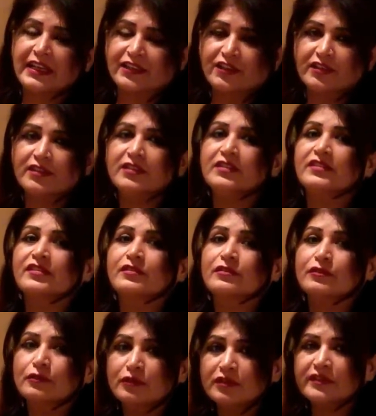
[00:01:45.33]
letter
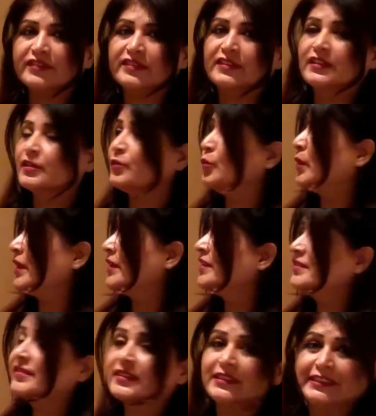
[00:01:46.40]
looks
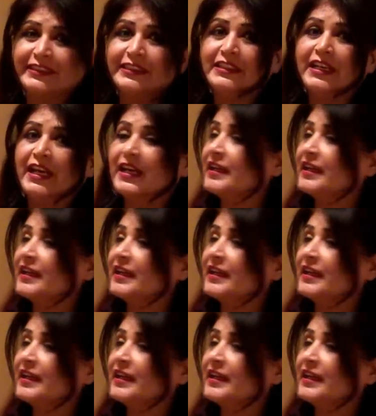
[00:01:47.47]
very silly